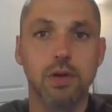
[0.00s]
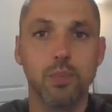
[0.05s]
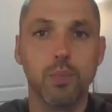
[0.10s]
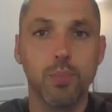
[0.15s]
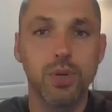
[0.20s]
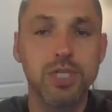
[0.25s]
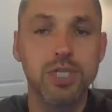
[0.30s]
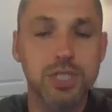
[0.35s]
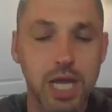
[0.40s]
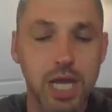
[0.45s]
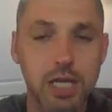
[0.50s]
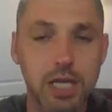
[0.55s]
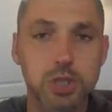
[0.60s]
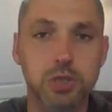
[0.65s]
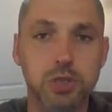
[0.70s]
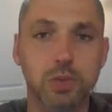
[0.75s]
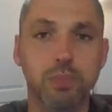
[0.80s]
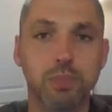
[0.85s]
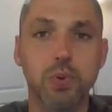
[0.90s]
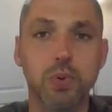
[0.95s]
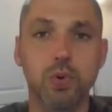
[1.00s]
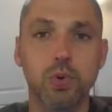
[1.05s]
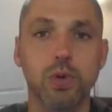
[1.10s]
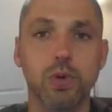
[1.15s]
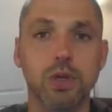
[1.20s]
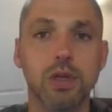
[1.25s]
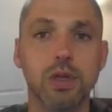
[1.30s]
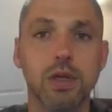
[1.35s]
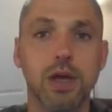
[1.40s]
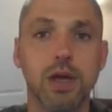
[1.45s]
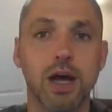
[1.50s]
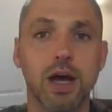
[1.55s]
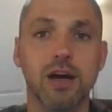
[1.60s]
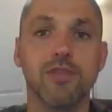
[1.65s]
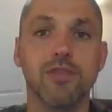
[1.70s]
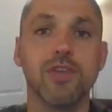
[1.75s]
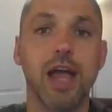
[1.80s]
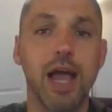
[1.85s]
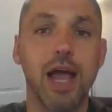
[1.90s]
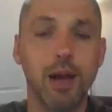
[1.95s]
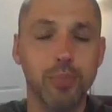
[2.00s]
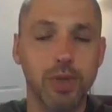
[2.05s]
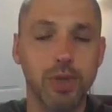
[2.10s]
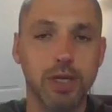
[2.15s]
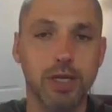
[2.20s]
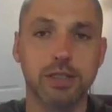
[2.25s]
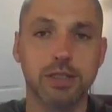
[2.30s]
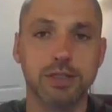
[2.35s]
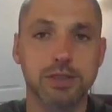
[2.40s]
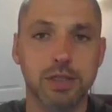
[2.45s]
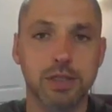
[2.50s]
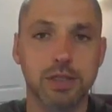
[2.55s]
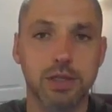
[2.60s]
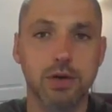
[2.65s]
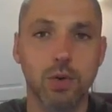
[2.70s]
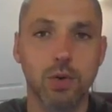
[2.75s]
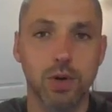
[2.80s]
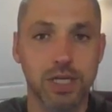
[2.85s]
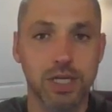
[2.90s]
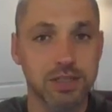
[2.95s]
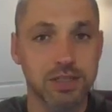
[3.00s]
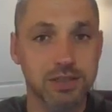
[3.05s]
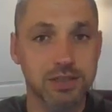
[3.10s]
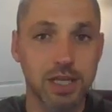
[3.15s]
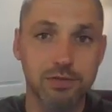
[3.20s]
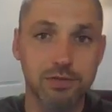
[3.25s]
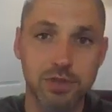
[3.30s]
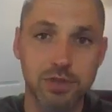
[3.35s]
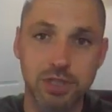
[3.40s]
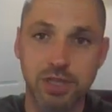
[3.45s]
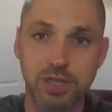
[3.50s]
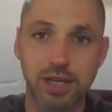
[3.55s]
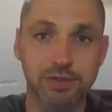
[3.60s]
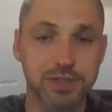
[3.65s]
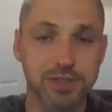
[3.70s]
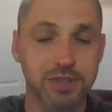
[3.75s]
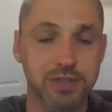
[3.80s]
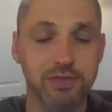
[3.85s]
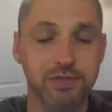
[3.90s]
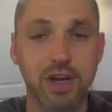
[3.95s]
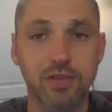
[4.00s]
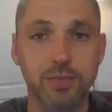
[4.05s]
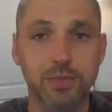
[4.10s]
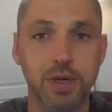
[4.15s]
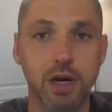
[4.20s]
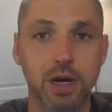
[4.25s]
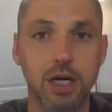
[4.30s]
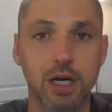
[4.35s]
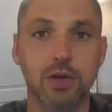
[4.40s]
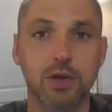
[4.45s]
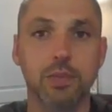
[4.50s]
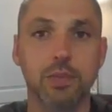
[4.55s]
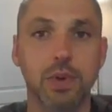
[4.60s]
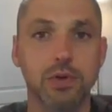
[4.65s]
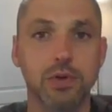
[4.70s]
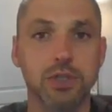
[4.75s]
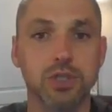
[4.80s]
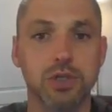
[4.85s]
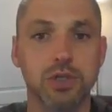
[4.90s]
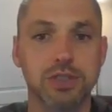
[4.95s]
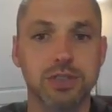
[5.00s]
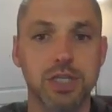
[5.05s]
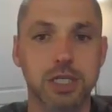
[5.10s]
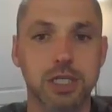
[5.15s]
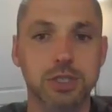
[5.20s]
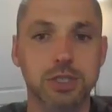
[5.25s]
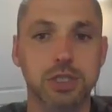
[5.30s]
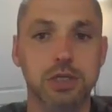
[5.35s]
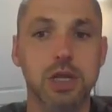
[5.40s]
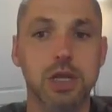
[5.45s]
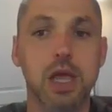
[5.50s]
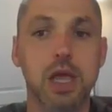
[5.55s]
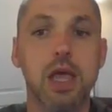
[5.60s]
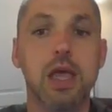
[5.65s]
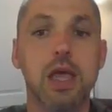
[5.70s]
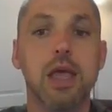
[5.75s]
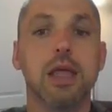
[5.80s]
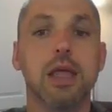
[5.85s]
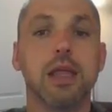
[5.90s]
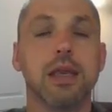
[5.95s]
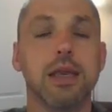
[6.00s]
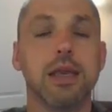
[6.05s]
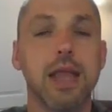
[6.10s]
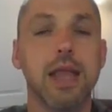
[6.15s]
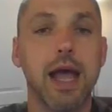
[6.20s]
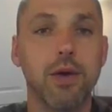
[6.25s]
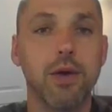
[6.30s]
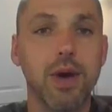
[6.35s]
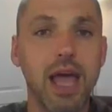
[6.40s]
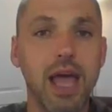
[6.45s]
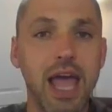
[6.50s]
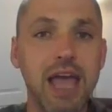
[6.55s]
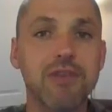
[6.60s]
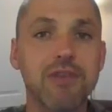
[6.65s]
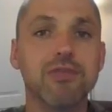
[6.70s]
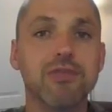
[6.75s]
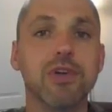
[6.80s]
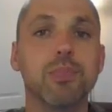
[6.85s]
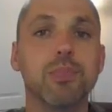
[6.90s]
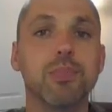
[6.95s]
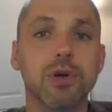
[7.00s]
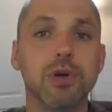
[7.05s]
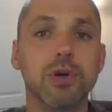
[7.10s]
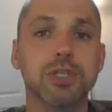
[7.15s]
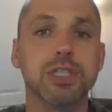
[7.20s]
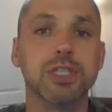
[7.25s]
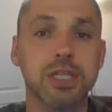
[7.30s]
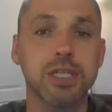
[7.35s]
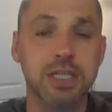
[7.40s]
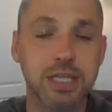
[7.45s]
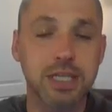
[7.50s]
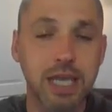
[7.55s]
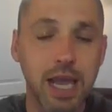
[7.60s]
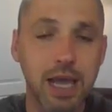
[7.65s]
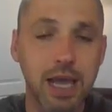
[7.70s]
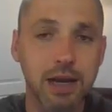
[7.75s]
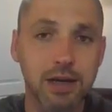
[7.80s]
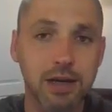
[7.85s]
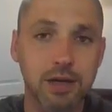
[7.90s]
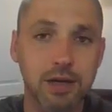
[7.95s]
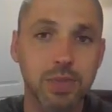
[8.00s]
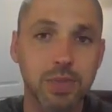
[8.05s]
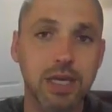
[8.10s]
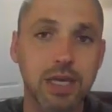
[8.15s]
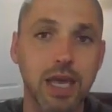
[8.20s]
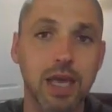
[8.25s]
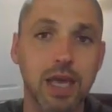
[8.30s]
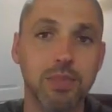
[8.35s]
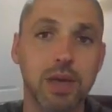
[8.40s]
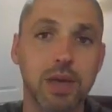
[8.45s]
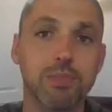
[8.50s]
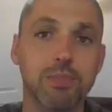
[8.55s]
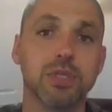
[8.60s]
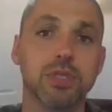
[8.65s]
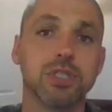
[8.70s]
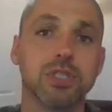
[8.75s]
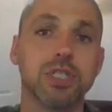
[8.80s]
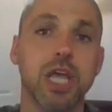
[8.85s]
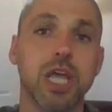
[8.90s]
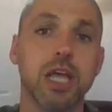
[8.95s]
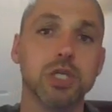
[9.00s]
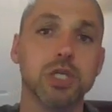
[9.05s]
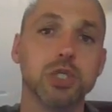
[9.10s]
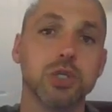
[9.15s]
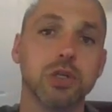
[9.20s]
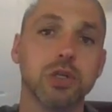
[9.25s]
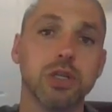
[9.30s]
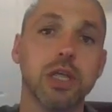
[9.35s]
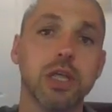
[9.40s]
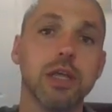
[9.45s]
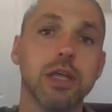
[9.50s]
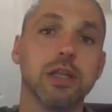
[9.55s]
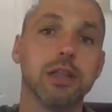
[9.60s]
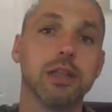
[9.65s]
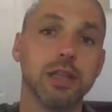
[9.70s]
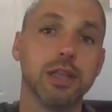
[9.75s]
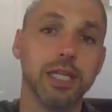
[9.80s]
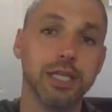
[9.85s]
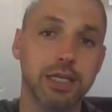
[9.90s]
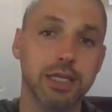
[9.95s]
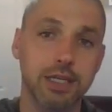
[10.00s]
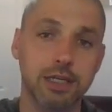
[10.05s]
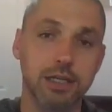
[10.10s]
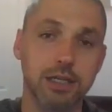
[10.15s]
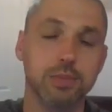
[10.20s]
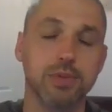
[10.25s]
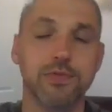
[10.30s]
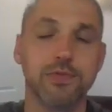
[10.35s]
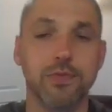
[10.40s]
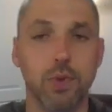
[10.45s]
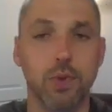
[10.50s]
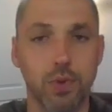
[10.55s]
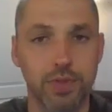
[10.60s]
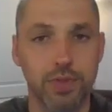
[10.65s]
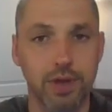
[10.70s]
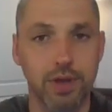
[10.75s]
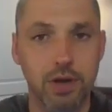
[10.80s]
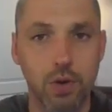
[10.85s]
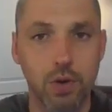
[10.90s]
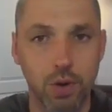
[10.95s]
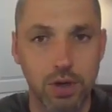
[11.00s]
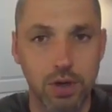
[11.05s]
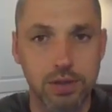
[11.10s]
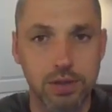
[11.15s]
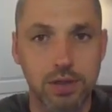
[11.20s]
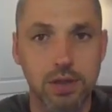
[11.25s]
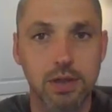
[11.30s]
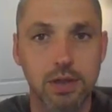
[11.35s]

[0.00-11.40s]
potential pool of applicants to the court. Instead of just levels of government arguing about jurisdiction, now every person in Canada became a potential litigant before the court.